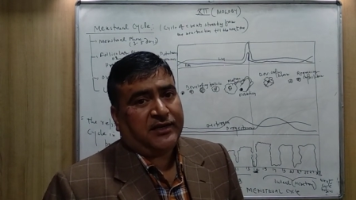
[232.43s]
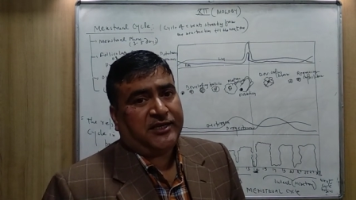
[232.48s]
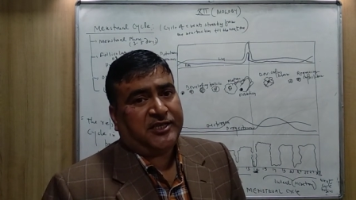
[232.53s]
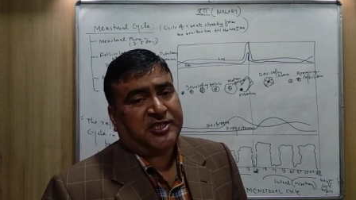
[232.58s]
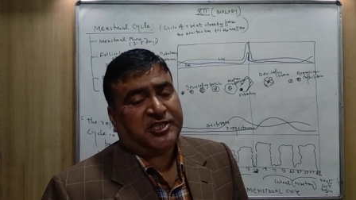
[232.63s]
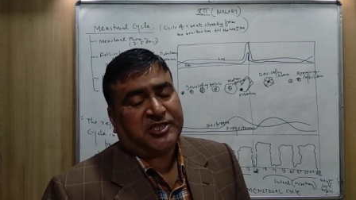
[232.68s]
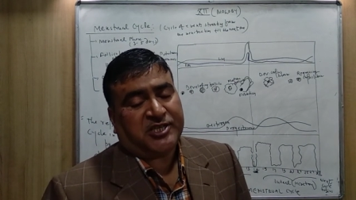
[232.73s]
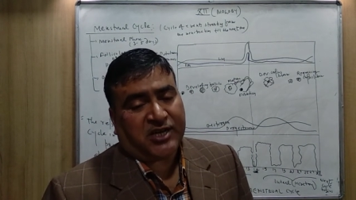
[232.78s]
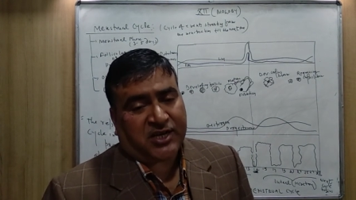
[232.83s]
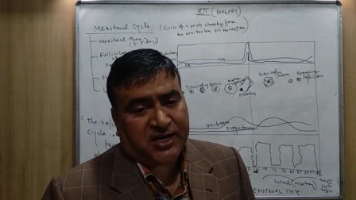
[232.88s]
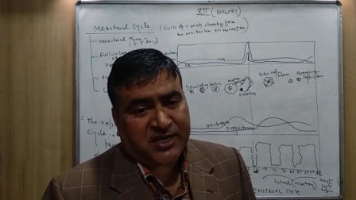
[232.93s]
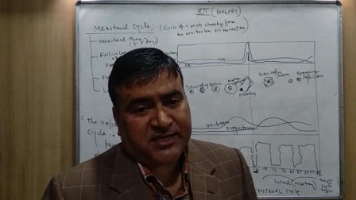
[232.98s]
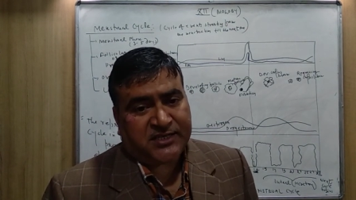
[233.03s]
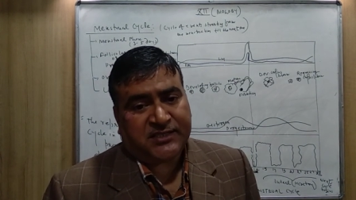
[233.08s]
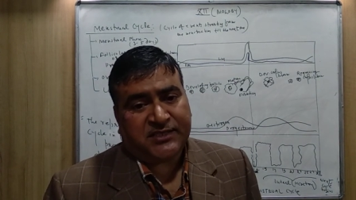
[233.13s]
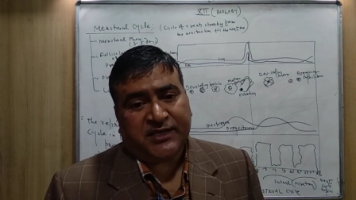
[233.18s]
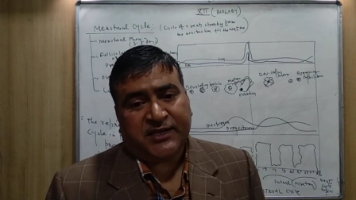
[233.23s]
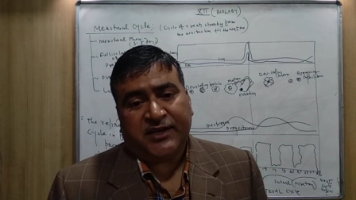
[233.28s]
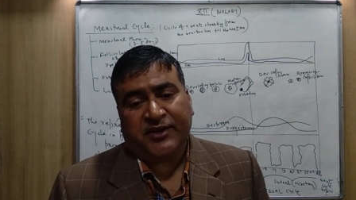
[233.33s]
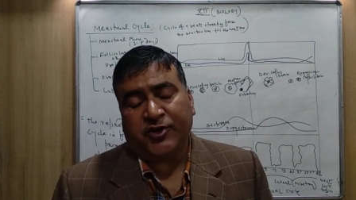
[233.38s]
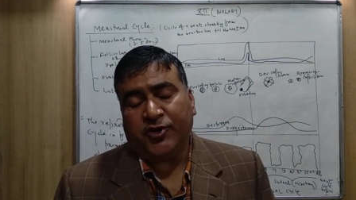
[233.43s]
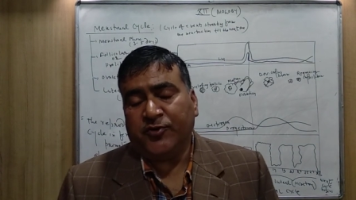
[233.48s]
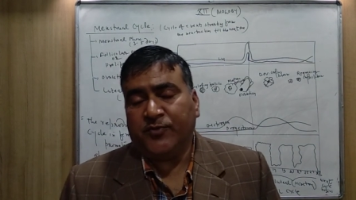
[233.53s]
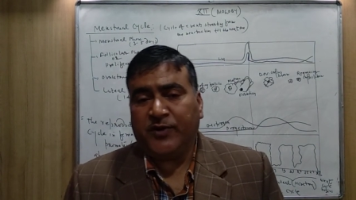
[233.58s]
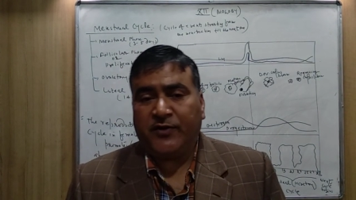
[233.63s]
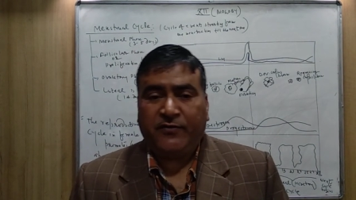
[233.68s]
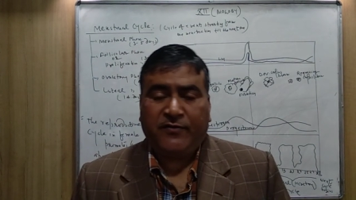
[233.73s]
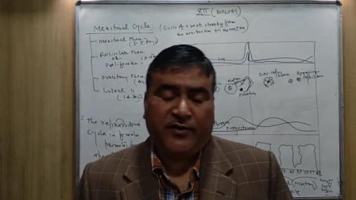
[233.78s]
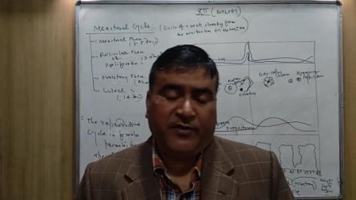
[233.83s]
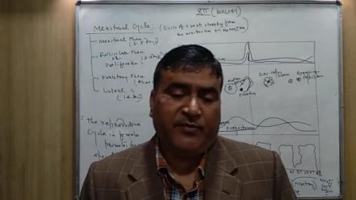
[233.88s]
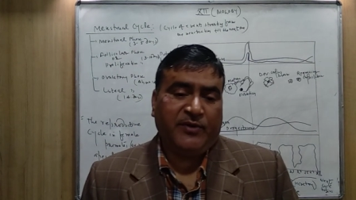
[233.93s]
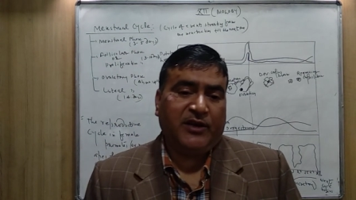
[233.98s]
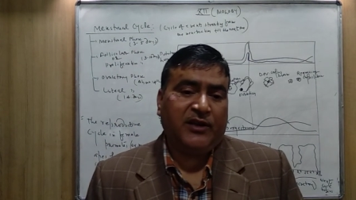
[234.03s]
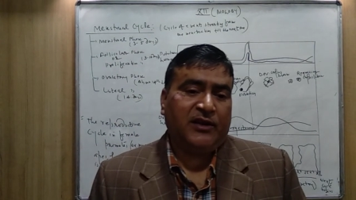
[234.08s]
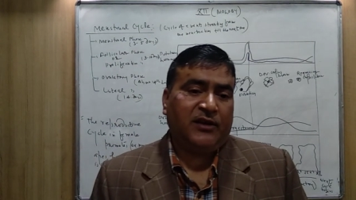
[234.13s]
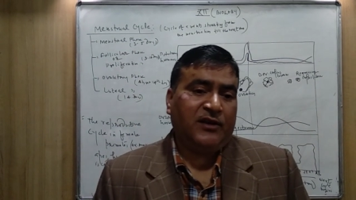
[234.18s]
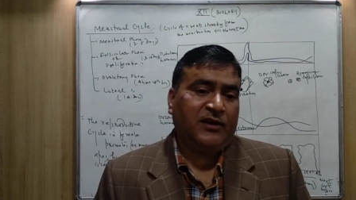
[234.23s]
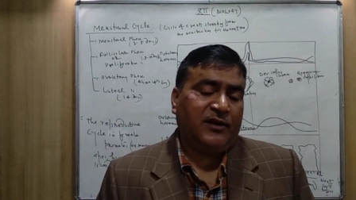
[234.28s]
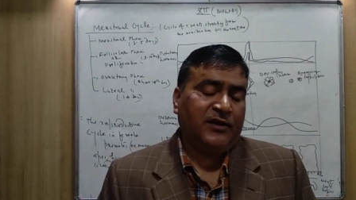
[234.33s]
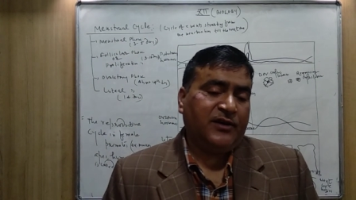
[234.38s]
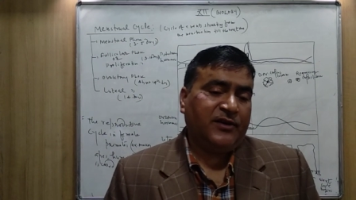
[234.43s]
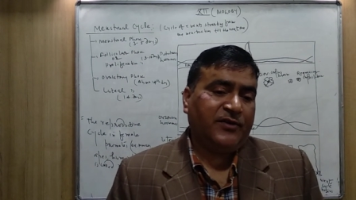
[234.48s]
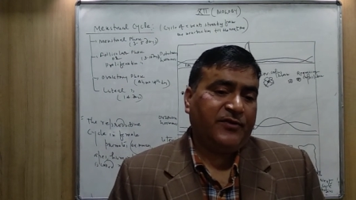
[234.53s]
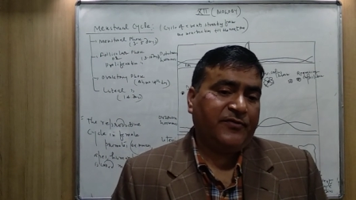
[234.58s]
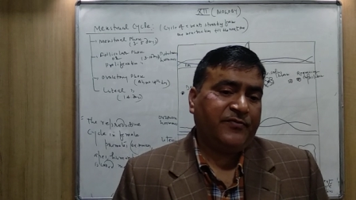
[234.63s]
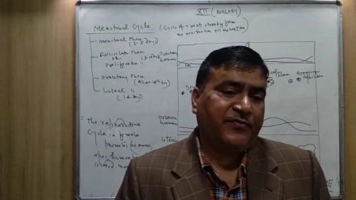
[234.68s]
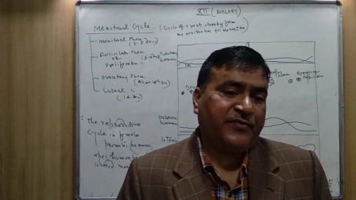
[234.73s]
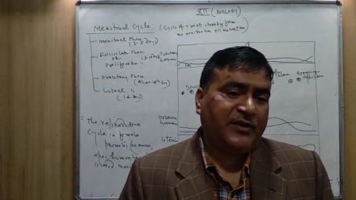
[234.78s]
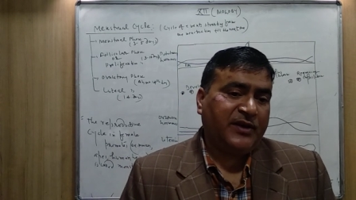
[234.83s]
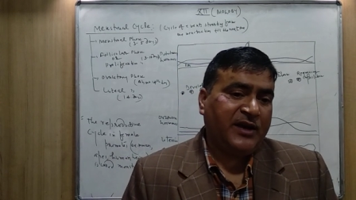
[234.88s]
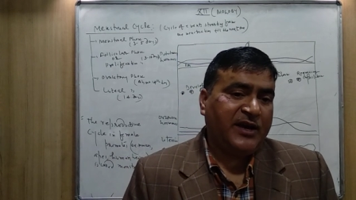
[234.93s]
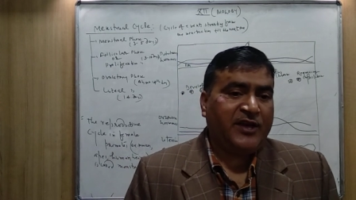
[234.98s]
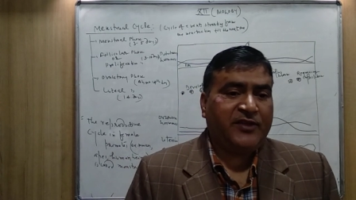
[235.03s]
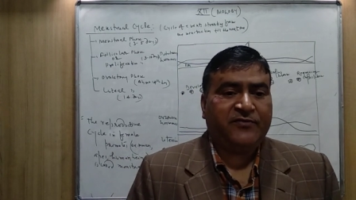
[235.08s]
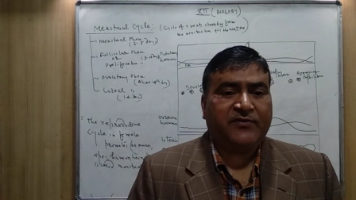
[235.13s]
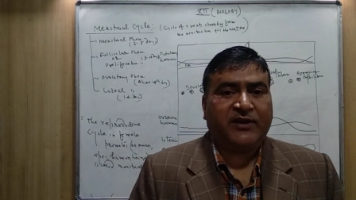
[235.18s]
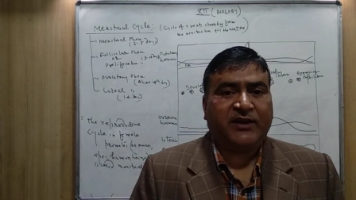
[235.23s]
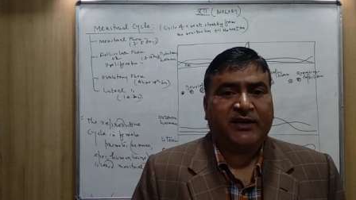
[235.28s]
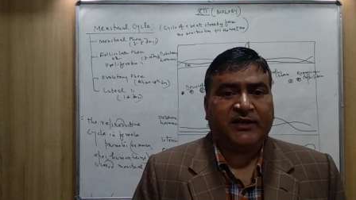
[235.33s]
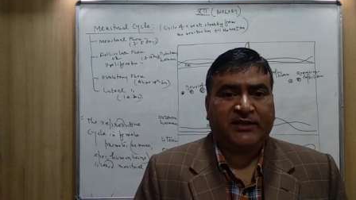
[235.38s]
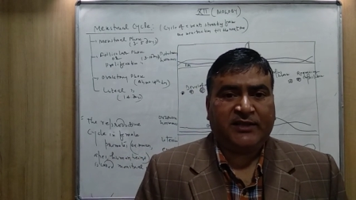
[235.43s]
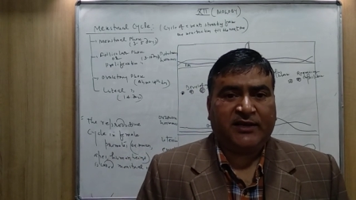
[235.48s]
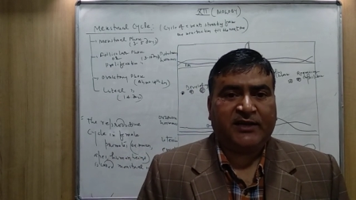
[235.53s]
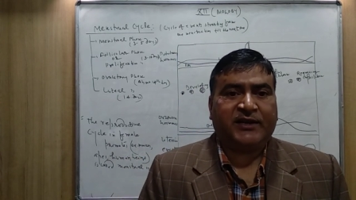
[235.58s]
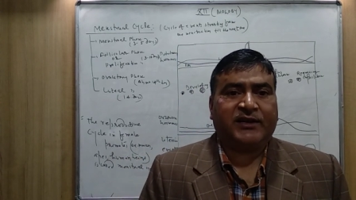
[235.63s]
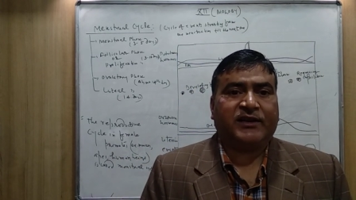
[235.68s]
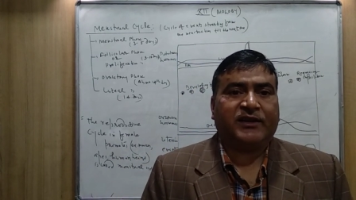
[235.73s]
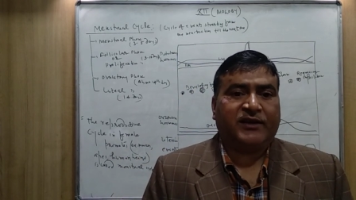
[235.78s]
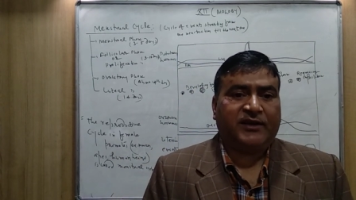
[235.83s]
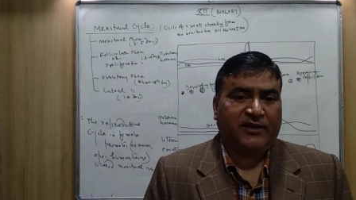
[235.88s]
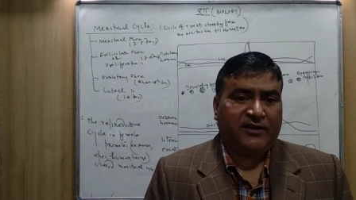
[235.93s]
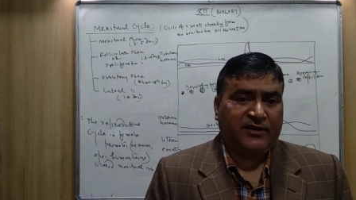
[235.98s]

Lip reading: starts in human female as well as the